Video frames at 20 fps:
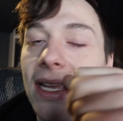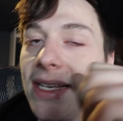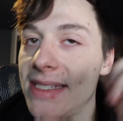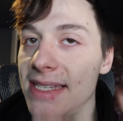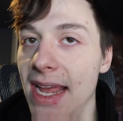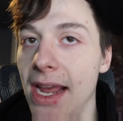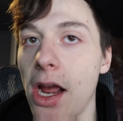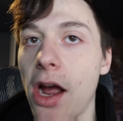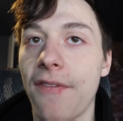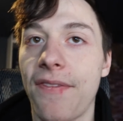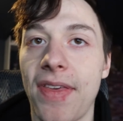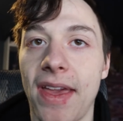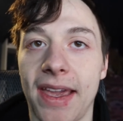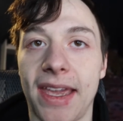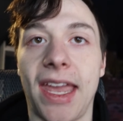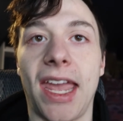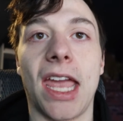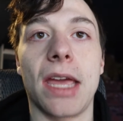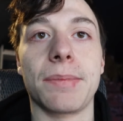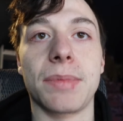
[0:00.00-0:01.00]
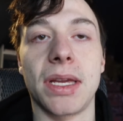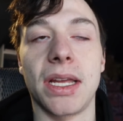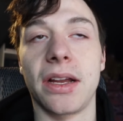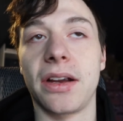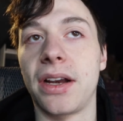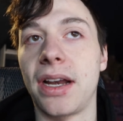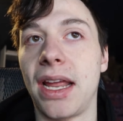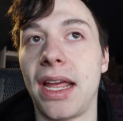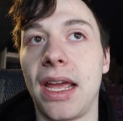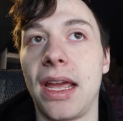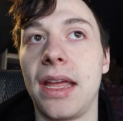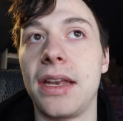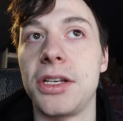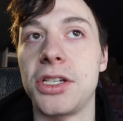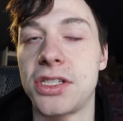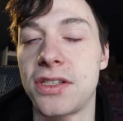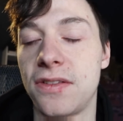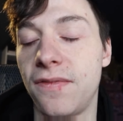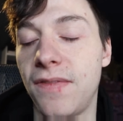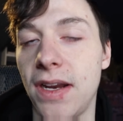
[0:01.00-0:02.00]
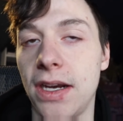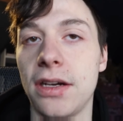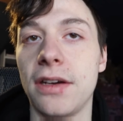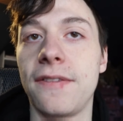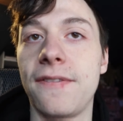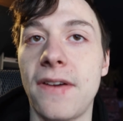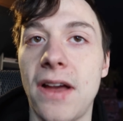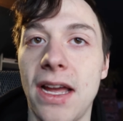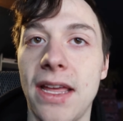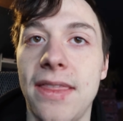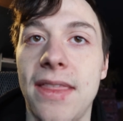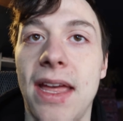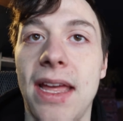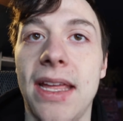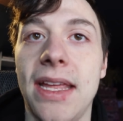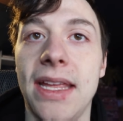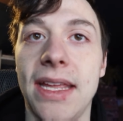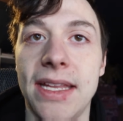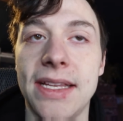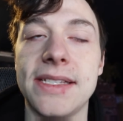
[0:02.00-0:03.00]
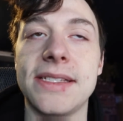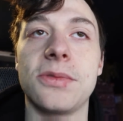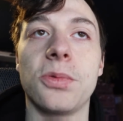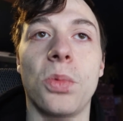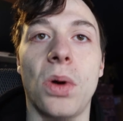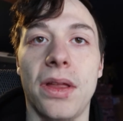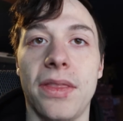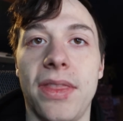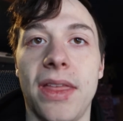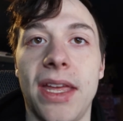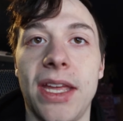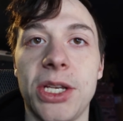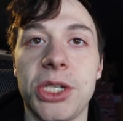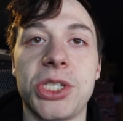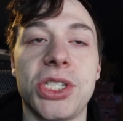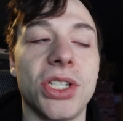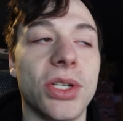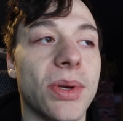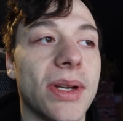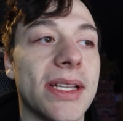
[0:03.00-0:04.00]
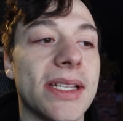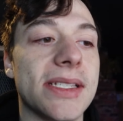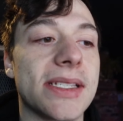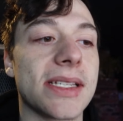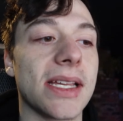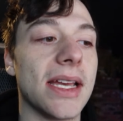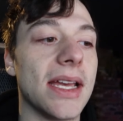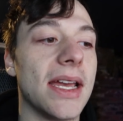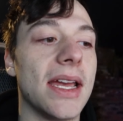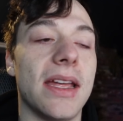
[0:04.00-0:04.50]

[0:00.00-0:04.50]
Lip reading: take off that cam gear, and just verify that is what the issue is.